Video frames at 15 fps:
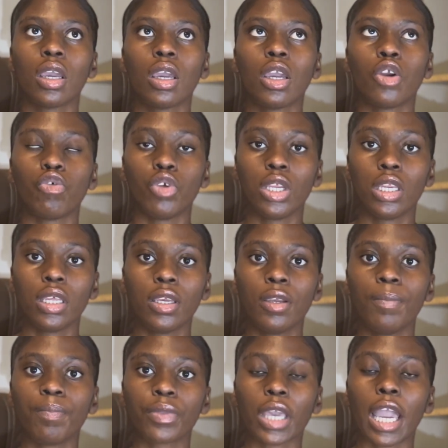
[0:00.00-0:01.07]
really
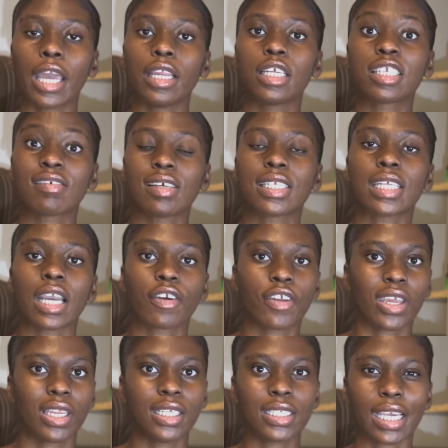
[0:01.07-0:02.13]
NSFAS
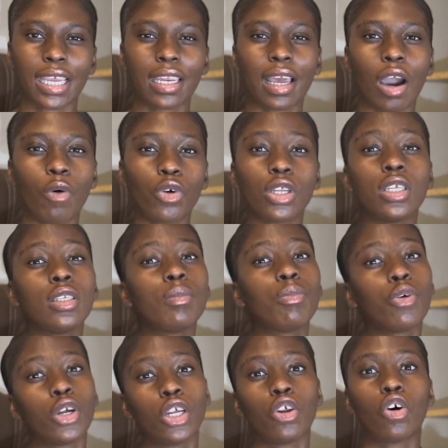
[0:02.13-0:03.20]
accredited, I wouldn't
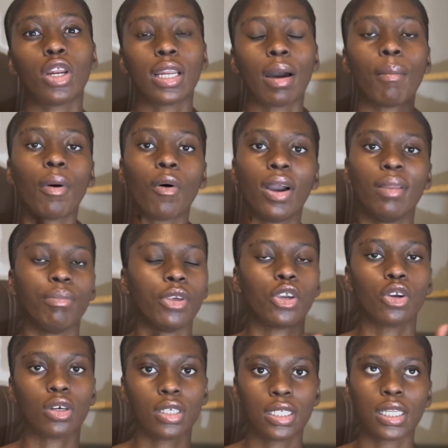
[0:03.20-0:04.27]
put it on number one,
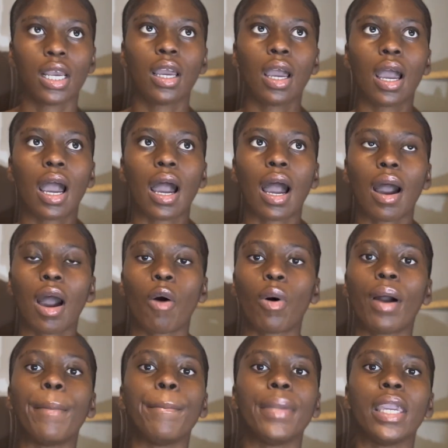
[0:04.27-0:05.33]
because
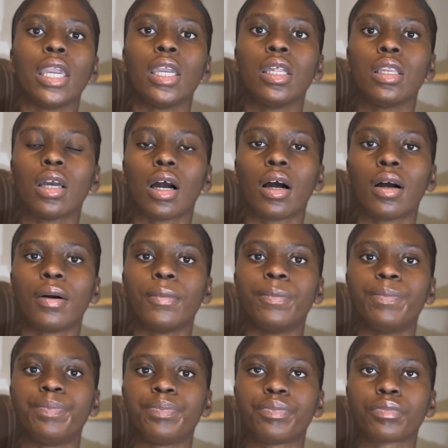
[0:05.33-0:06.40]
our main
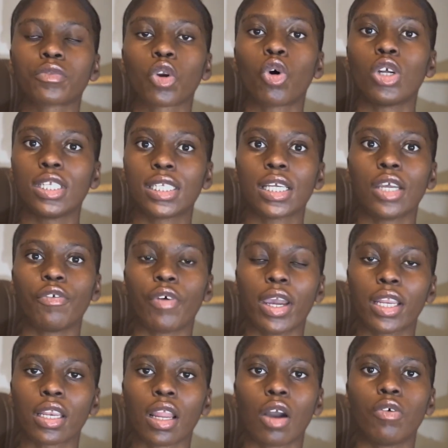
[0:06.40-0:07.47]
concern
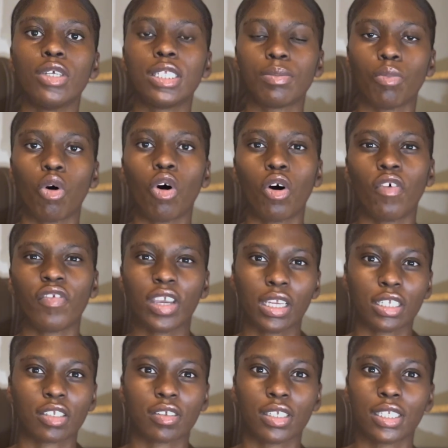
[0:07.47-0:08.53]
right now, it's more of
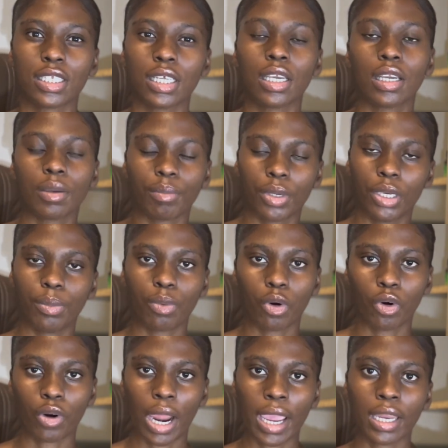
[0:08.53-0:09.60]
NSFAS
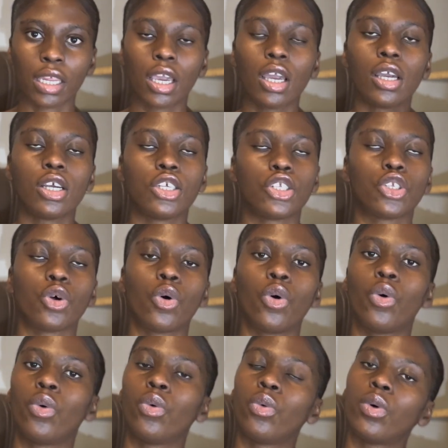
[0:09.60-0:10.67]
people, right?
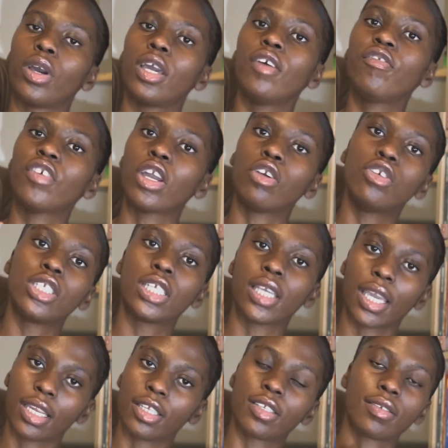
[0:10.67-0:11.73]
So if you're using
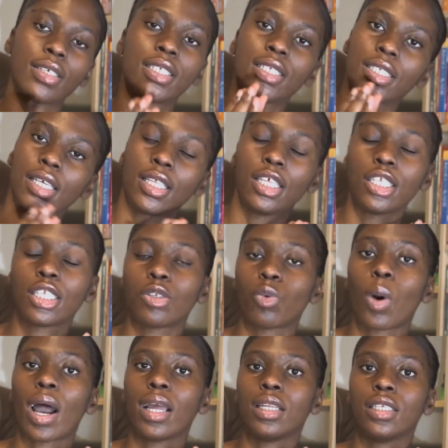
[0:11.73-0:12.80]
NSFAS, this
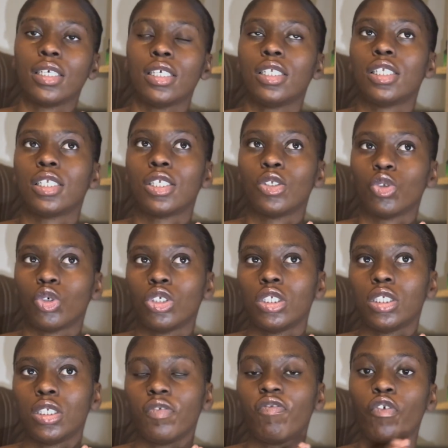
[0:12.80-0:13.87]
one, it's
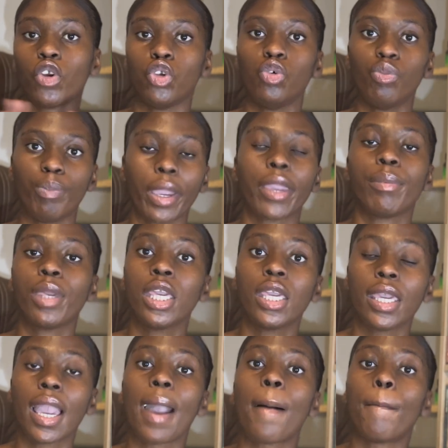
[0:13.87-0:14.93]
not for you, baby.
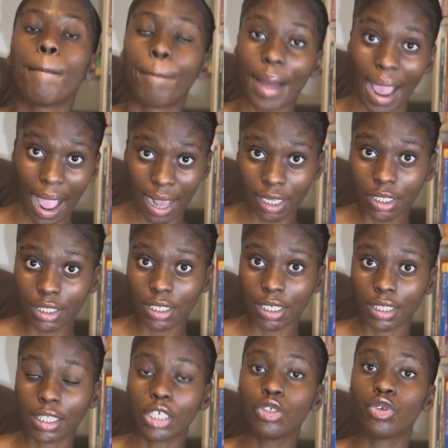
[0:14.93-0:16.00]
But
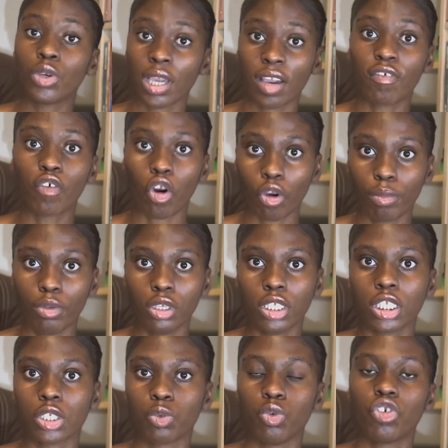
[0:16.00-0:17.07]
they do have
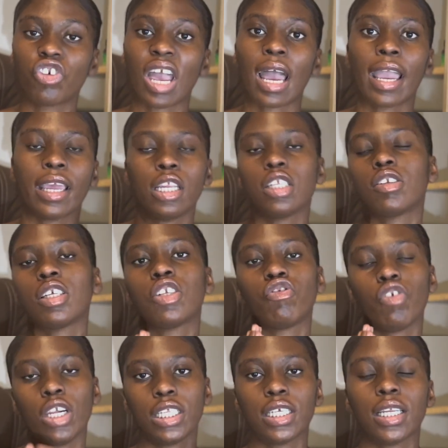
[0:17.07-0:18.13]
communes which are NSFAS
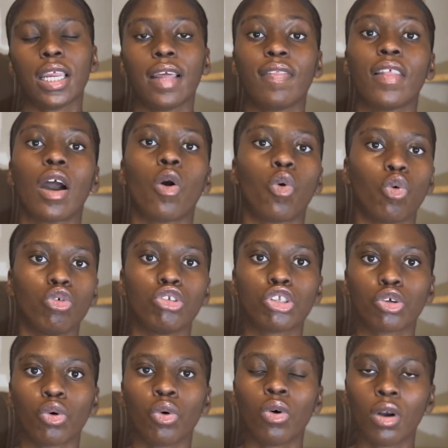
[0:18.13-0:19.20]
rated, and they're
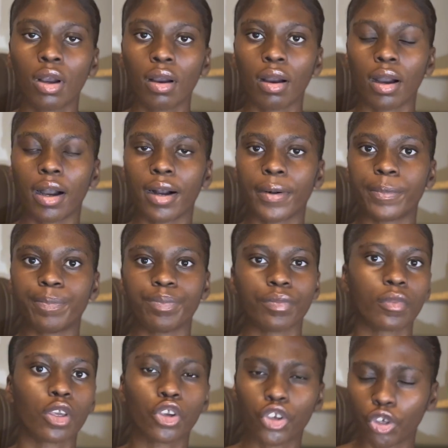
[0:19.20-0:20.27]
also
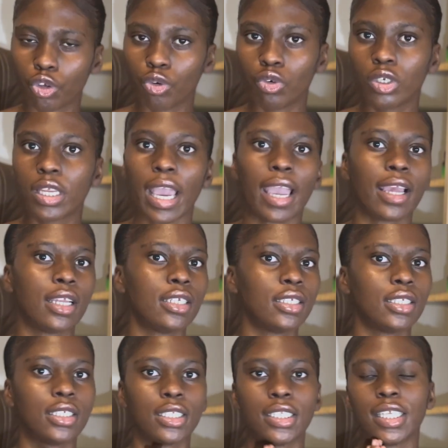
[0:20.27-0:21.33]
cute
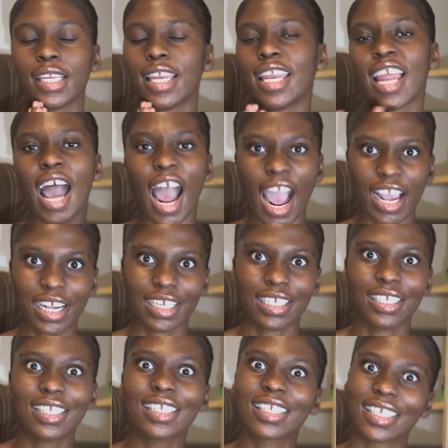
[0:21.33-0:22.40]
and
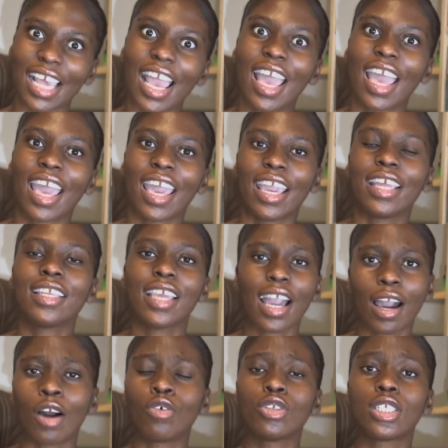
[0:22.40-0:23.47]
nice. And yeah,
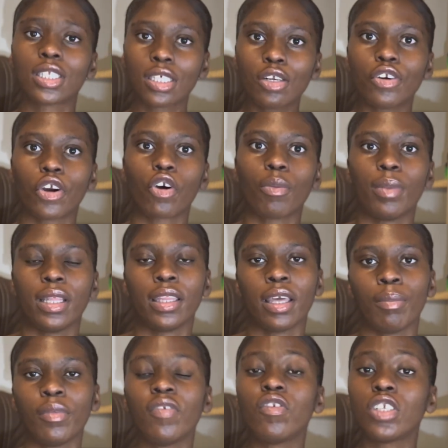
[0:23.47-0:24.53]
I would still recommend
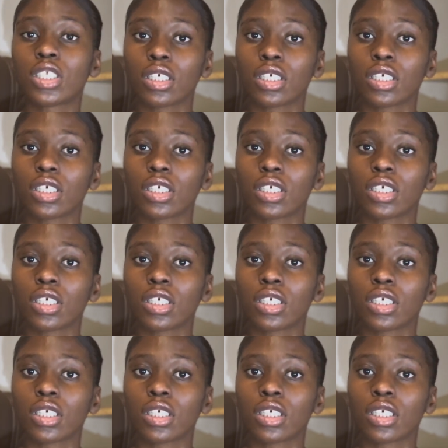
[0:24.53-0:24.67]
them. If you